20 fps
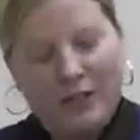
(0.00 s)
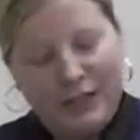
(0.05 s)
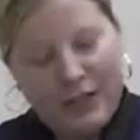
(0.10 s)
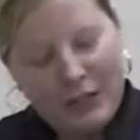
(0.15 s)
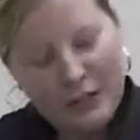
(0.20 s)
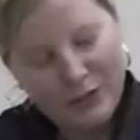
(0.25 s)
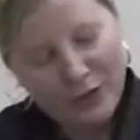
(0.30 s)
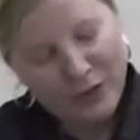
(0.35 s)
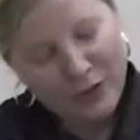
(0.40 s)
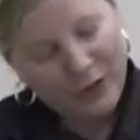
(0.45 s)

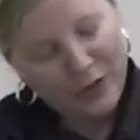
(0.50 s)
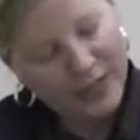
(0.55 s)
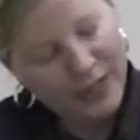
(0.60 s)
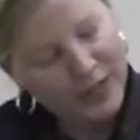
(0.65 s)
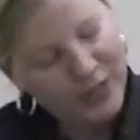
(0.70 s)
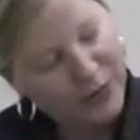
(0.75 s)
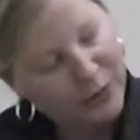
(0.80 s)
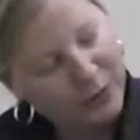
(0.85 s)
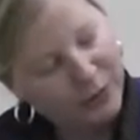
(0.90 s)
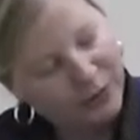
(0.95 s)
Now the note
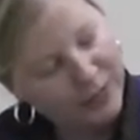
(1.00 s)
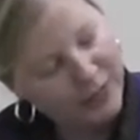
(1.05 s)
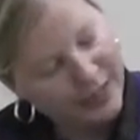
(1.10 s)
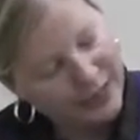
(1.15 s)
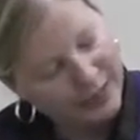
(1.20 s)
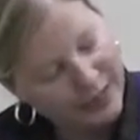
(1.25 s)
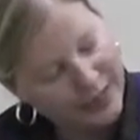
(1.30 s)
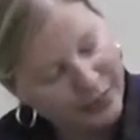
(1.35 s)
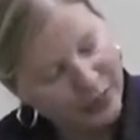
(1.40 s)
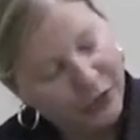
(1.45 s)
I just
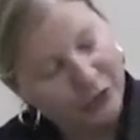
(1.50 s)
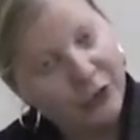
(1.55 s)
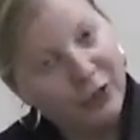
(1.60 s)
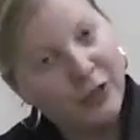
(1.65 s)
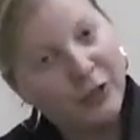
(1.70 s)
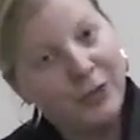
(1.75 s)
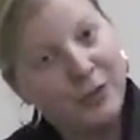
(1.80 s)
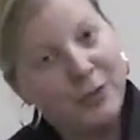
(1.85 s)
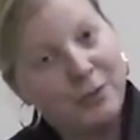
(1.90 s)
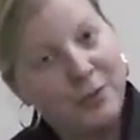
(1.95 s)
played, that was
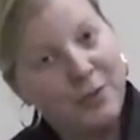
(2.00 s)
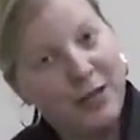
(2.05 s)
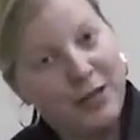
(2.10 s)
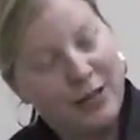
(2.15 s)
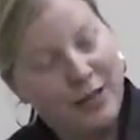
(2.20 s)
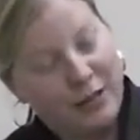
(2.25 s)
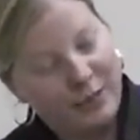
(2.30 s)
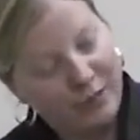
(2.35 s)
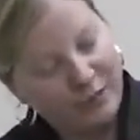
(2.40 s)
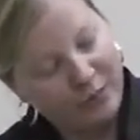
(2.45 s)
called a
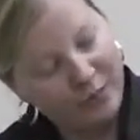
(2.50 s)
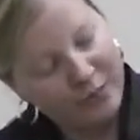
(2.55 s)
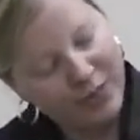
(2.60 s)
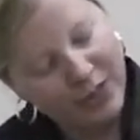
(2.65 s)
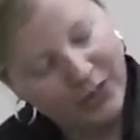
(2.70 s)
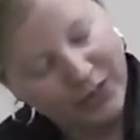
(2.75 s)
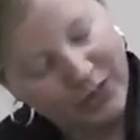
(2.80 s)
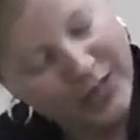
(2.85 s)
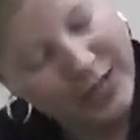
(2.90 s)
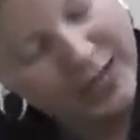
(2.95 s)
B,
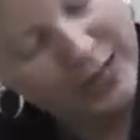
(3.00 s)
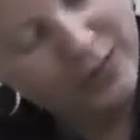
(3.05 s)
because I